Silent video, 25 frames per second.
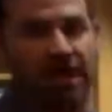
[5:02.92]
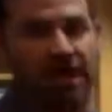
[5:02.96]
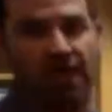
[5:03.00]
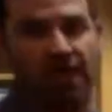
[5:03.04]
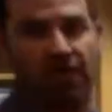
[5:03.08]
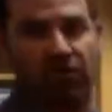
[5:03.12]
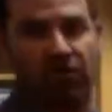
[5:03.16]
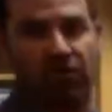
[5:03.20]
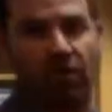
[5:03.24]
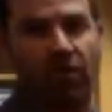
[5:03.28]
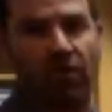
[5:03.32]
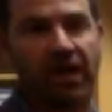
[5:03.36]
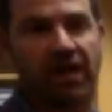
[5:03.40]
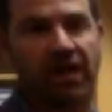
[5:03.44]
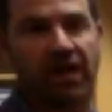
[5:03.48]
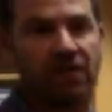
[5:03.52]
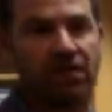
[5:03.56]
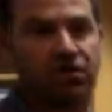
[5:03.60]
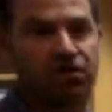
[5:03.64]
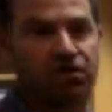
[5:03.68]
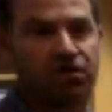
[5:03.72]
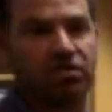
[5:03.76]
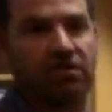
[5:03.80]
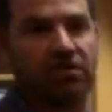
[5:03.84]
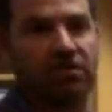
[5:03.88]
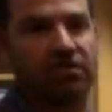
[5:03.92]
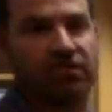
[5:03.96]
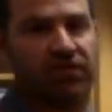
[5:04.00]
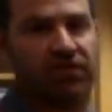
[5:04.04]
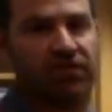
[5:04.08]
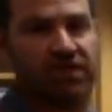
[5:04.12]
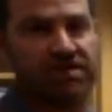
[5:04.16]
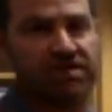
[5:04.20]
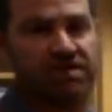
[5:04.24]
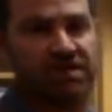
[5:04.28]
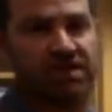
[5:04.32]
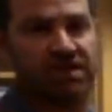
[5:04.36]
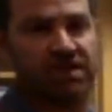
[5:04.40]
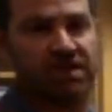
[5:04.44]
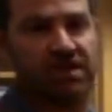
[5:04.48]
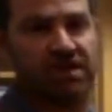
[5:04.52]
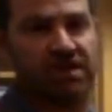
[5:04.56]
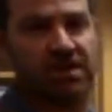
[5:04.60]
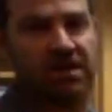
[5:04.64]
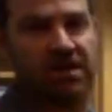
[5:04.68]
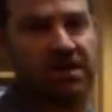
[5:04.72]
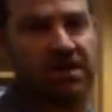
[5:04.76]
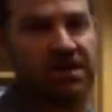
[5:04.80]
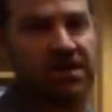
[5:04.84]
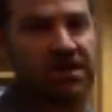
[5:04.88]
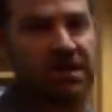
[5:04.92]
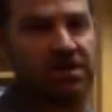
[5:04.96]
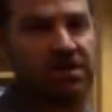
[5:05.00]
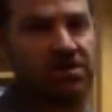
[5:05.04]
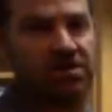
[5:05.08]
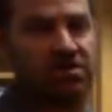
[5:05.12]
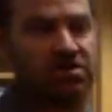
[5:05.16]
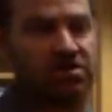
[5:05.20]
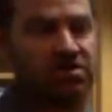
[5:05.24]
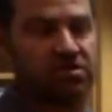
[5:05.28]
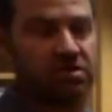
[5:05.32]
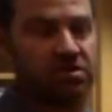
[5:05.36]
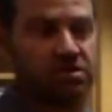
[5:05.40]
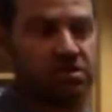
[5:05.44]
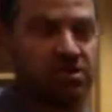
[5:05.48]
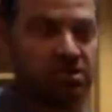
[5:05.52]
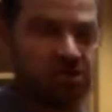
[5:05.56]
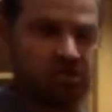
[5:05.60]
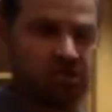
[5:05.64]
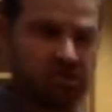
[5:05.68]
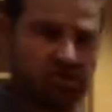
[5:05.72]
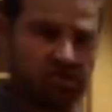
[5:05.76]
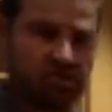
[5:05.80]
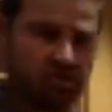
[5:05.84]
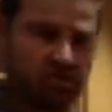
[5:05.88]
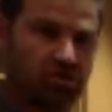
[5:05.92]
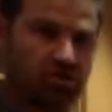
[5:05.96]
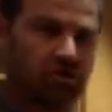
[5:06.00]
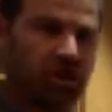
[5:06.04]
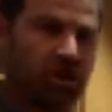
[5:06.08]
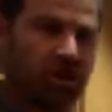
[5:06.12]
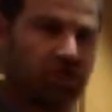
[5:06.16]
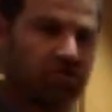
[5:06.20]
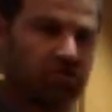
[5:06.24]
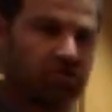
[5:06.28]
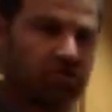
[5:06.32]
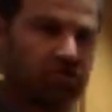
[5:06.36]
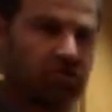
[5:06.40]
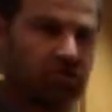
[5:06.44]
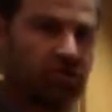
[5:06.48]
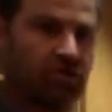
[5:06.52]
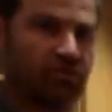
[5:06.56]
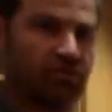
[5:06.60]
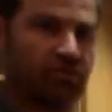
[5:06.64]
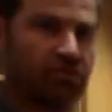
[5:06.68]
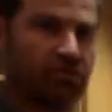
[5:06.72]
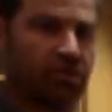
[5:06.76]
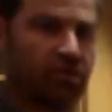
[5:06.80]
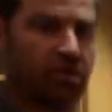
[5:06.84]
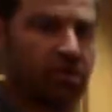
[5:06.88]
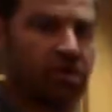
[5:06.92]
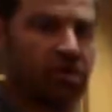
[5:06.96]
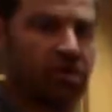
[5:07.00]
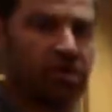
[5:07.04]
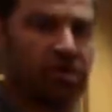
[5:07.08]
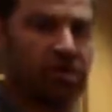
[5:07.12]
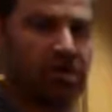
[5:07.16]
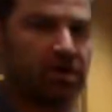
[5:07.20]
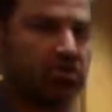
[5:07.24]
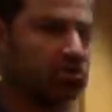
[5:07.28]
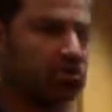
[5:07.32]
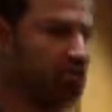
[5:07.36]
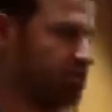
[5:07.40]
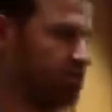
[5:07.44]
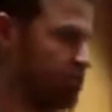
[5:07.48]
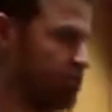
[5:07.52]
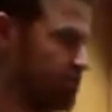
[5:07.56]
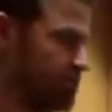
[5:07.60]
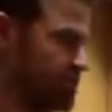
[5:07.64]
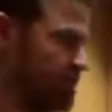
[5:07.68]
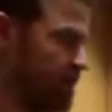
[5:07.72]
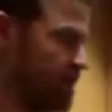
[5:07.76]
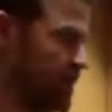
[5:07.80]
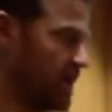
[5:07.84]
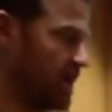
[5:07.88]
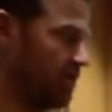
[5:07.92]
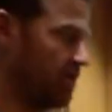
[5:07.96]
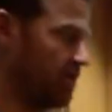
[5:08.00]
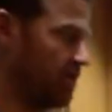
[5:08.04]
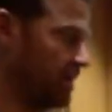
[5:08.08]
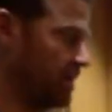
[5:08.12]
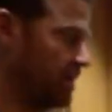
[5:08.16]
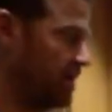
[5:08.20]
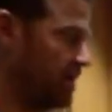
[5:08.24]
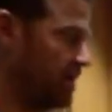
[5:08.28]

how the wage fits in, and you have a sort of a broader picture of what's happening.